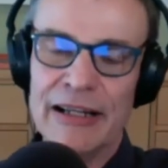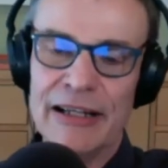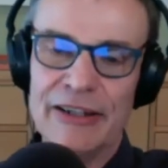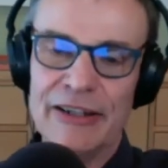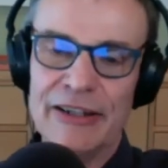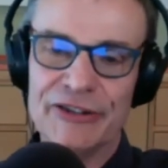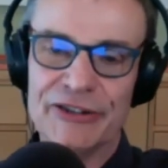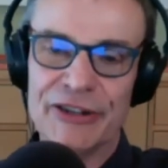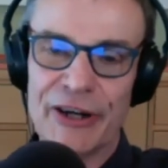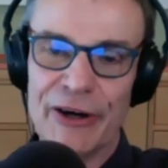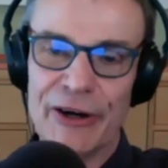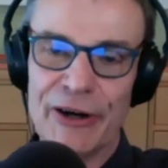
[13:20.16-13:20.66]

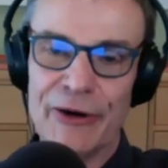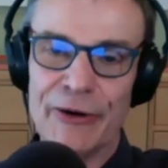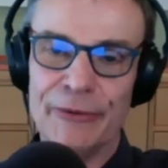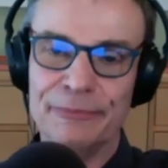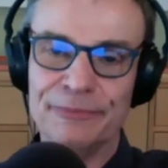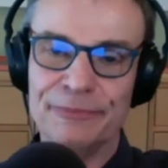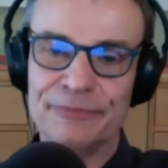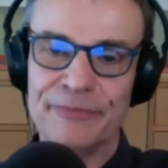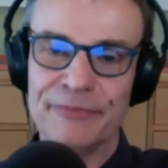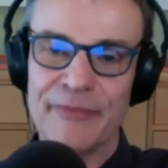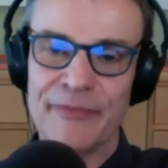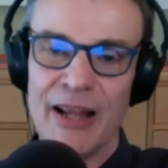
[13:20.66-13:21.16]

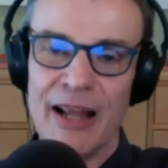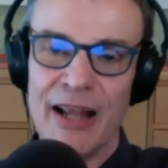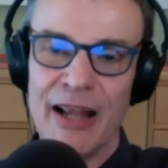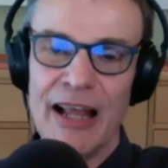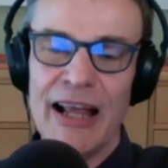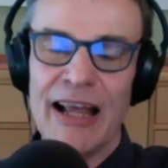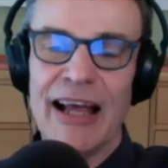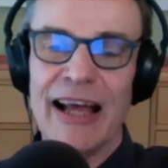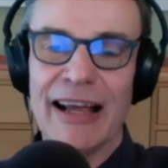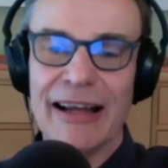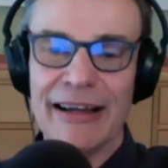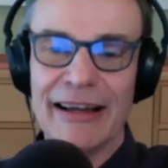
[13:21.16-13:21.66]
So,
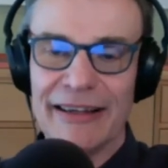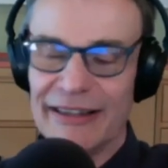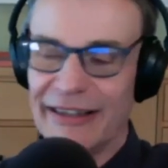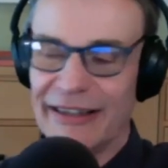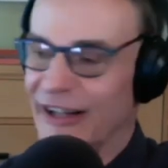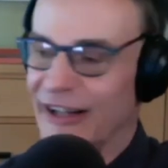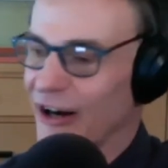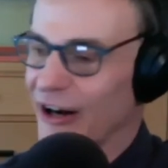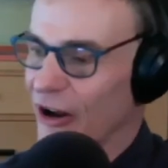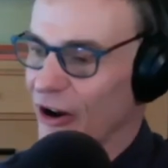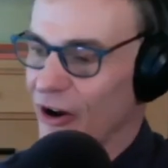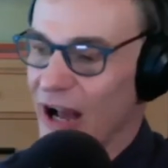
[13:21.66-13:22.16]

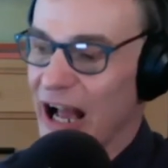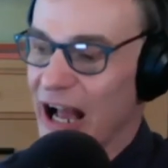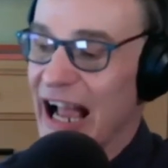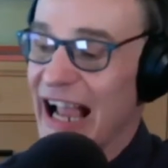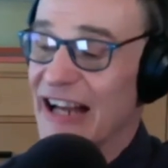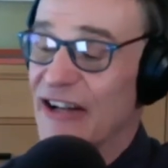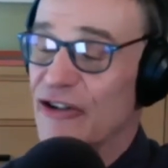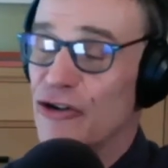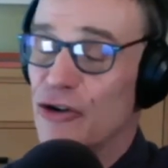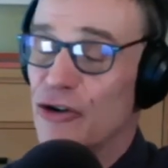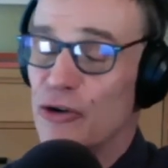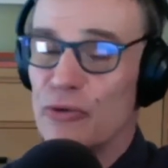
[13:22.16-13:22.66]
you know, I
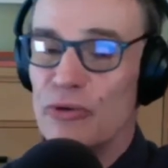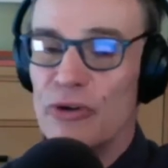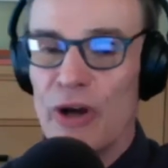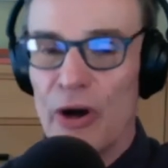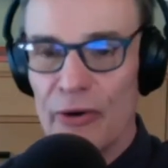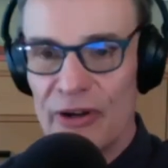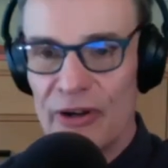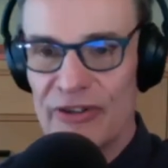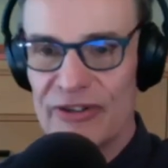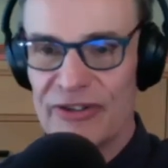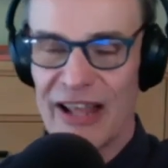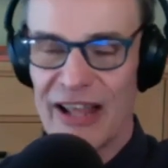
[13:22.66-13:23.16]
do
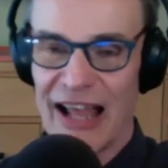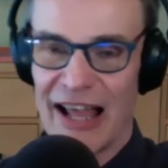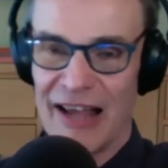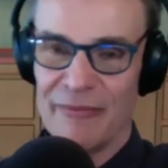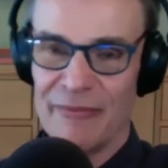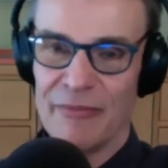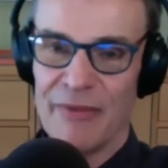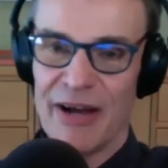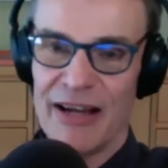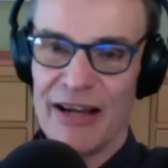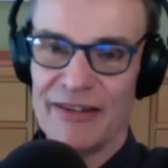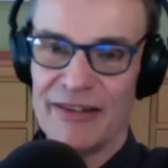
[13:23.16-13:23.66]
notice that
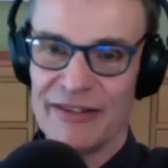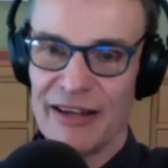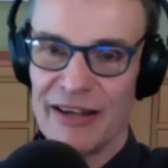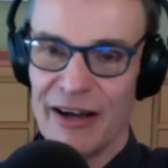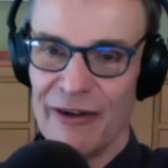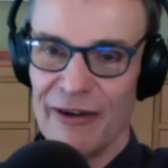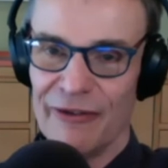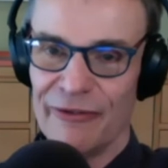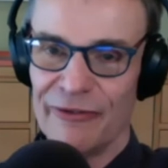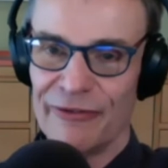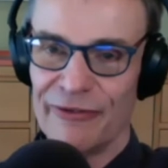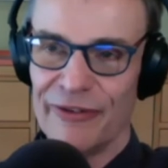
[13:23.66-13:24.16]
in
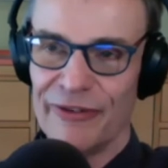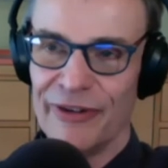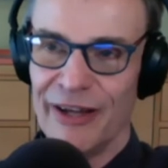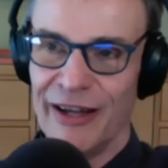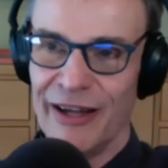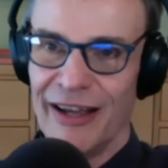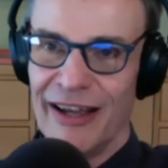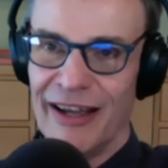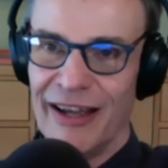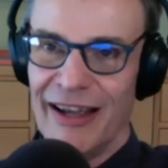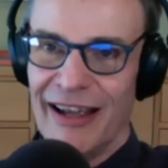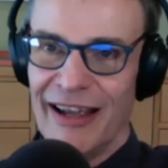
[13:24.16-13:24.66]
myself.
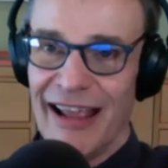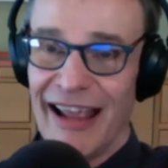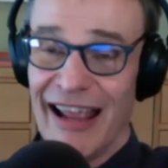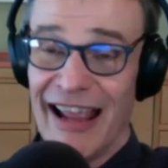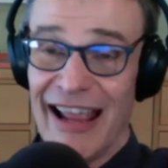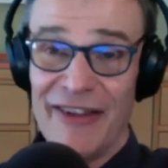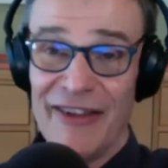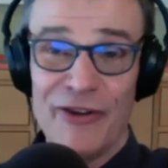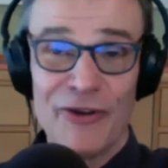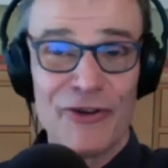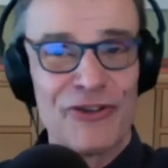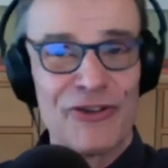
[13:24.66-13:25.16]

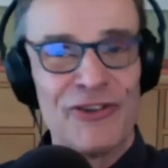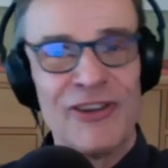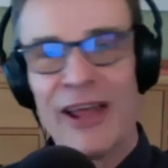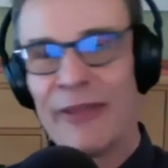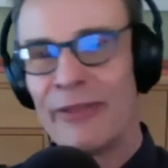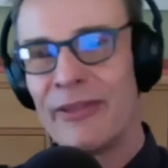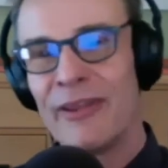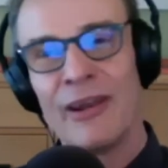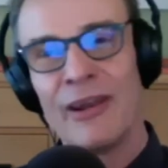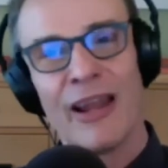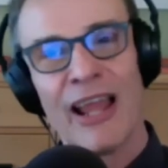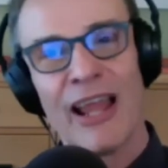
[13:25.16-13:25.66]
And there's
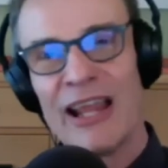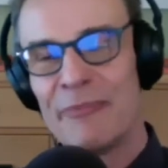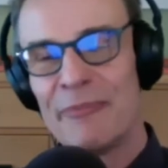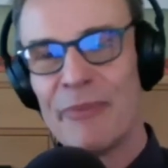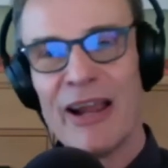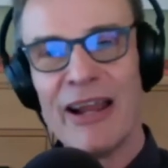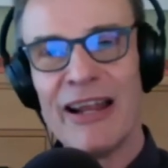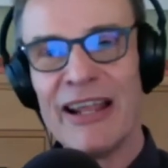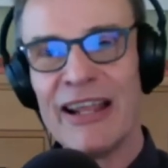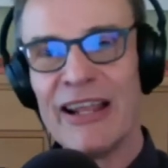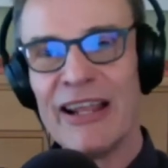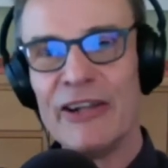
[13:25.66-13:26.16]
nothing like
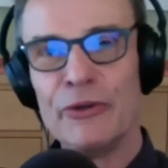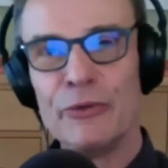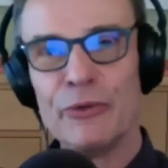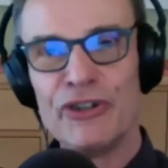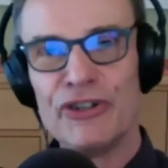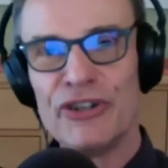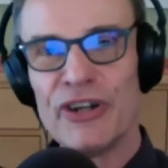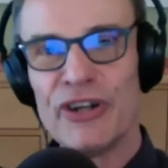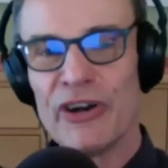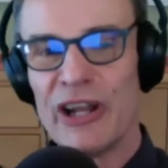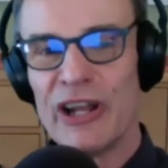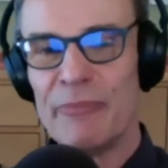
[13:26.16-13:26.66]
biting into a
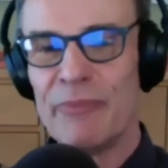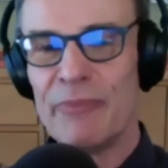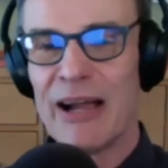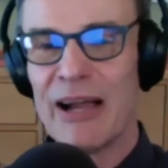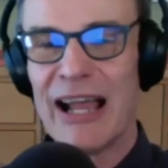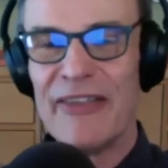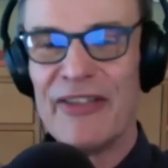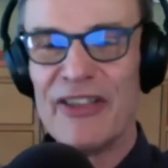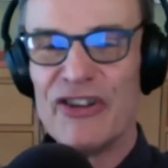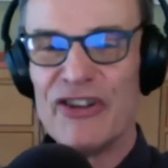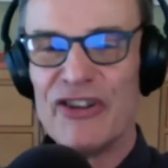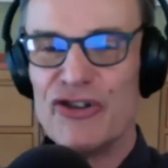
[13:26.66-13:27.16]
cherry
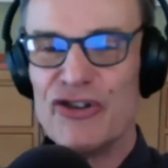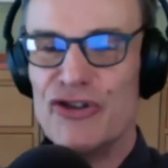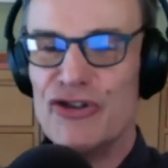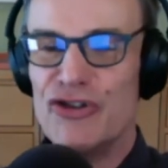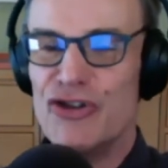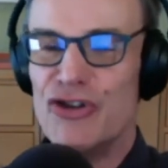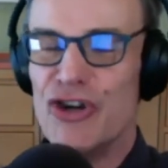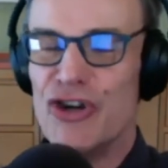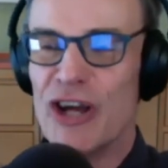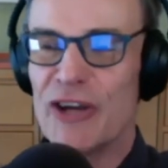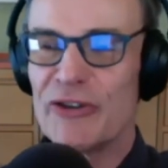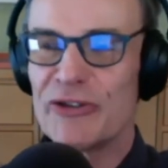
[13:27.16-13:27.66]
pie that's
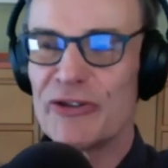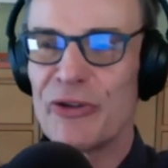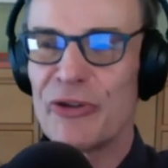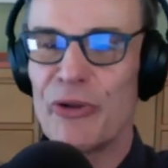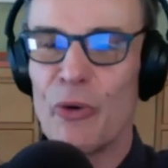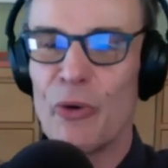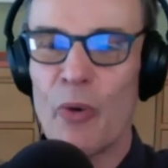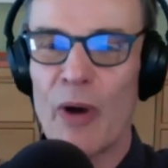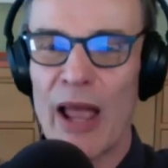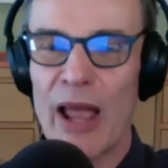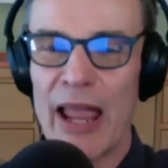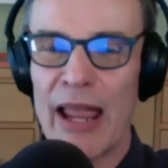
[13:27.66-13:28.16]
just
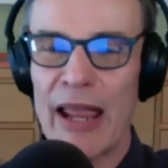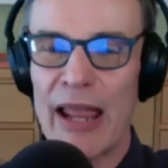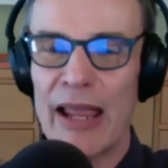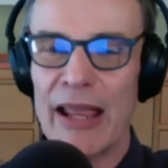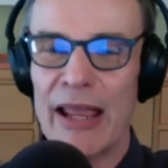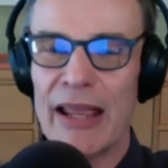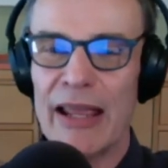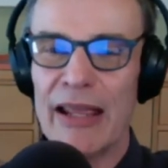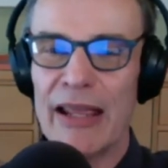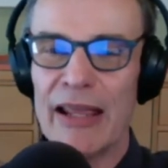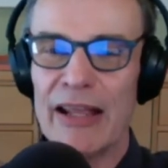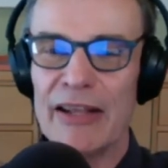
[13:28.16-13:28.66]
the way
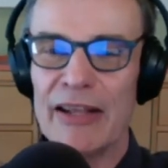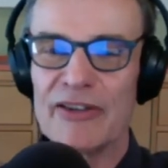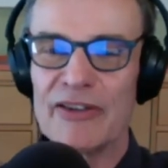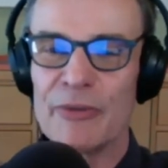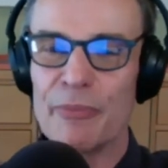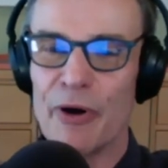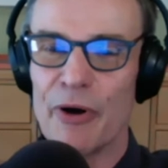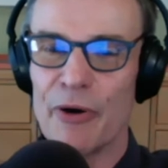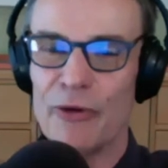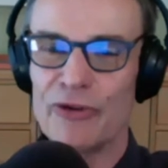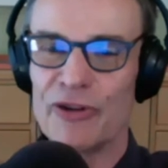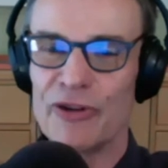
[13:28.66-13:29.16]
it's
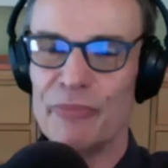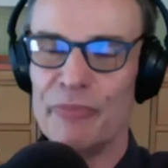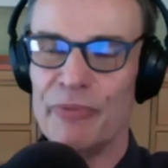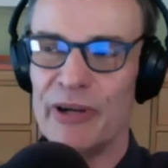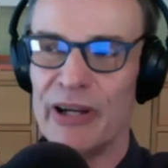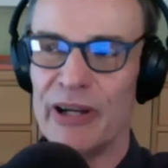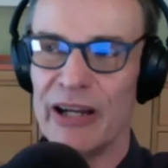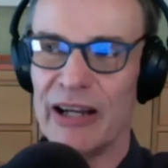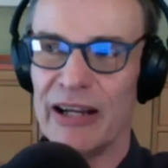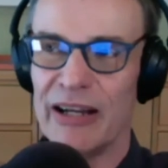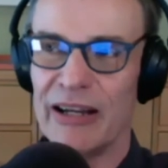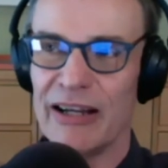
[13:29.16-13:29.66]
supposed to
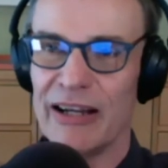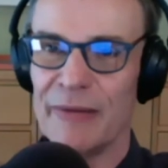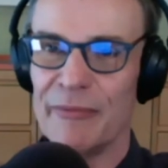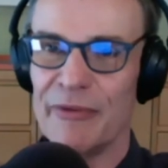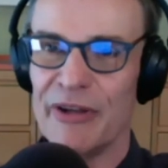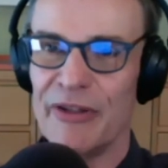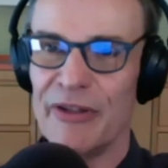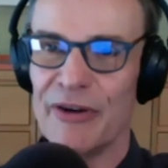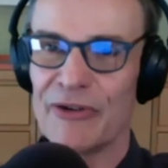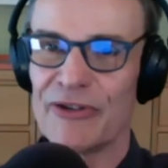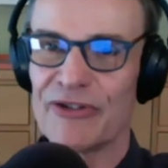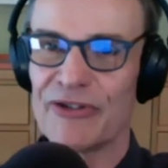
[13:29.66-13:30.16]
be. I
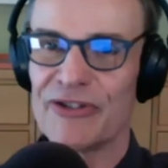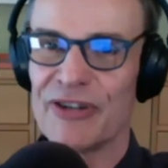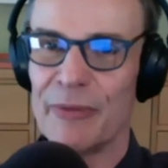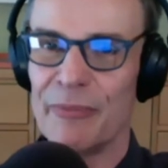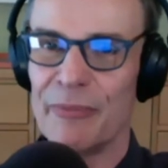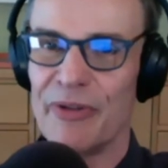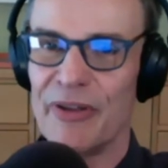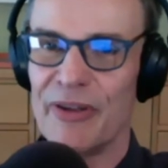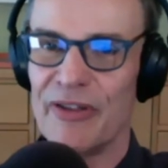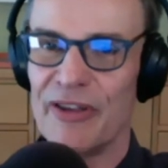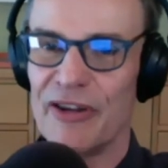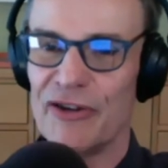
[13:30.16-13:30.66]
mean, there's
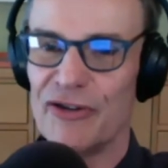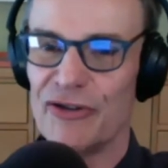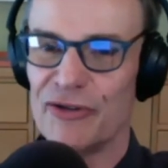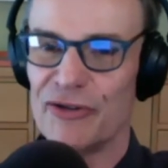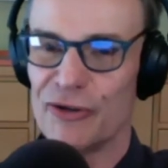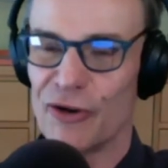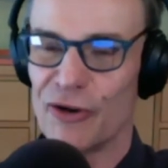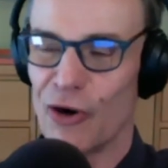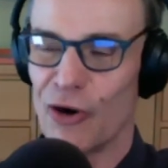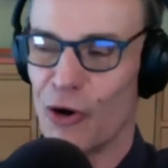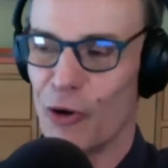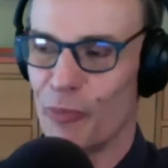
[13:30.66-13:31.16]
something that
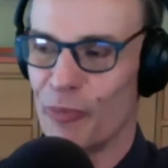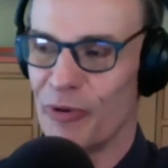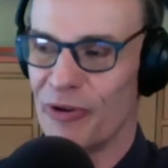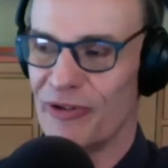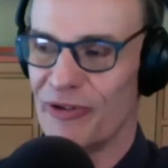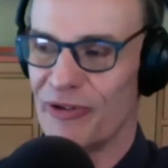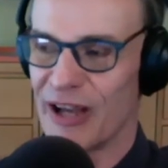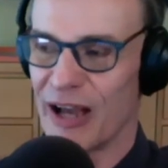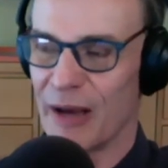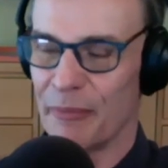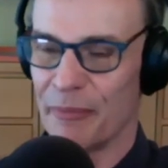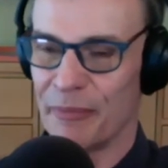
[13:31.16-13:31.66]
just
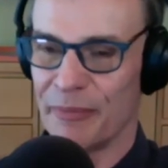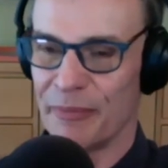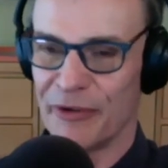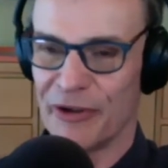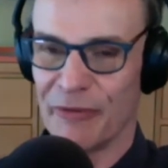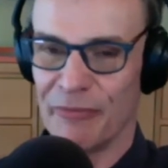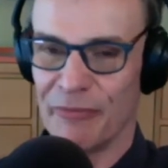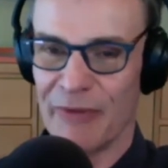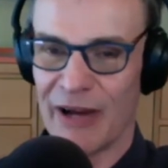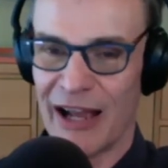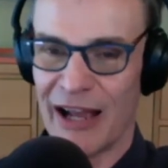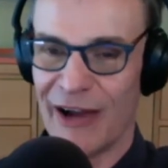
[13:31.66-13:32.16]
opens up
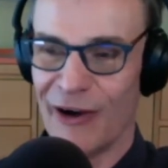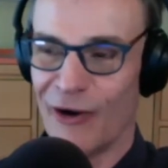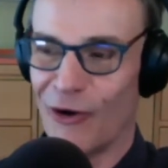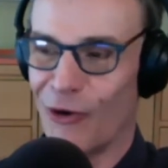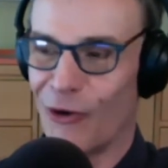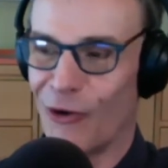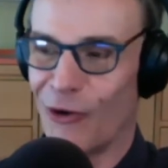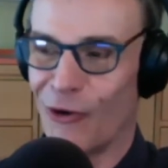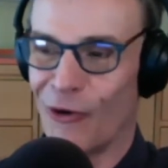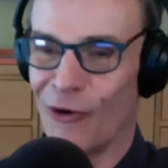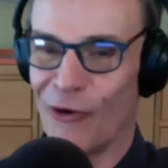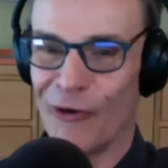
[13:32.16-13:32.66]
to my
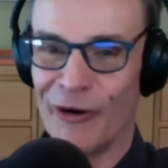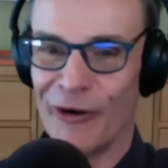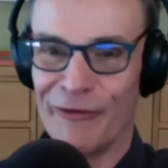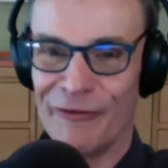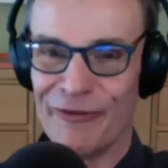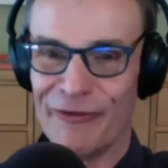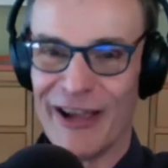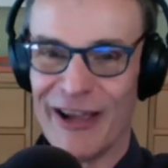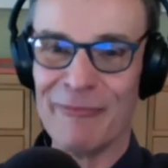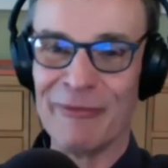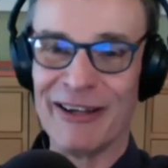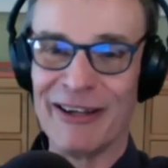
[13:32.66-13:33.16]
whole
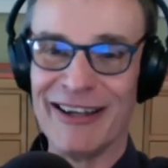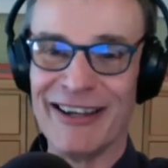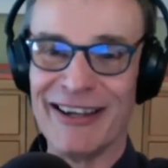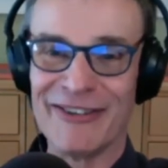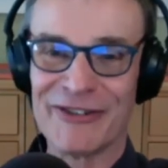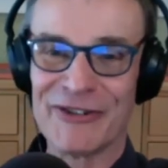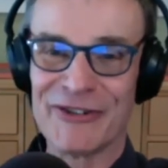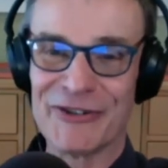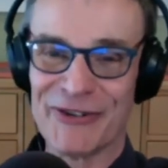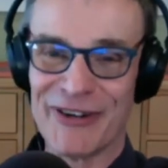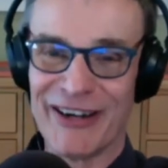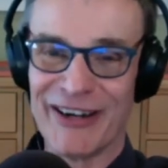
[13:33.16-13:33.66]
family
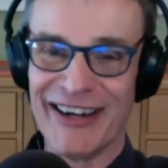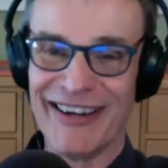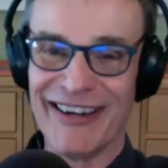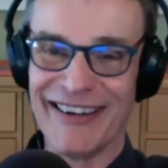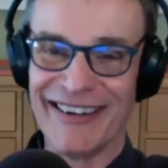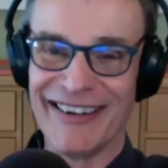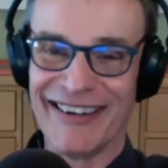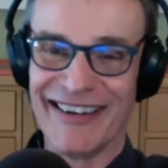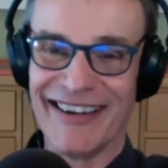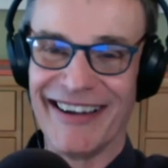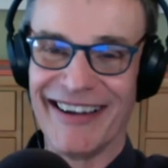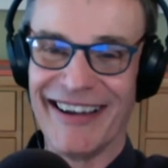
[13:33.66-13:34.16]
history,
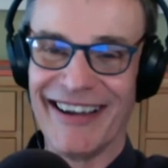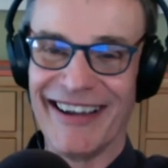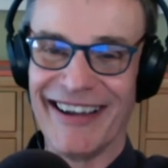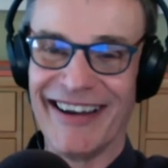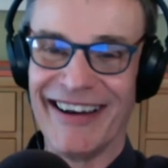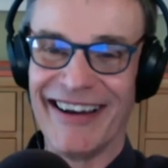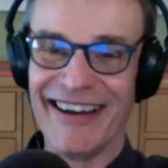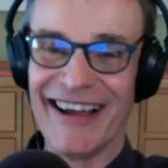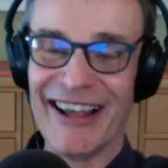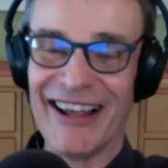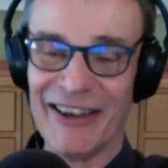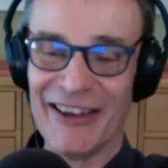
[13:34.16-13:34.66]

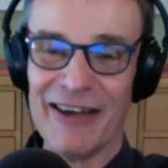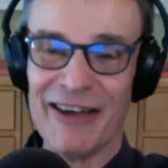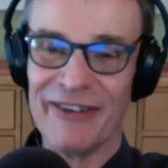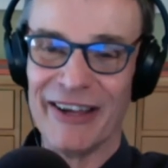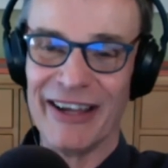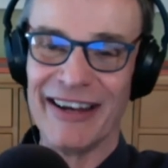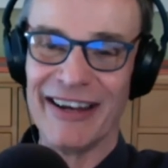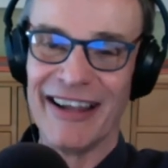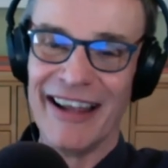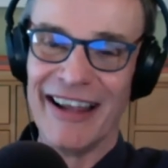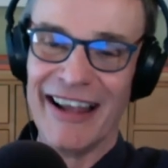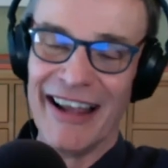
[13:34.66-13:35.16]
and I love
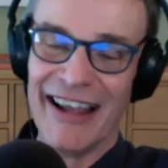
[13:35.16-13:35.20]
it.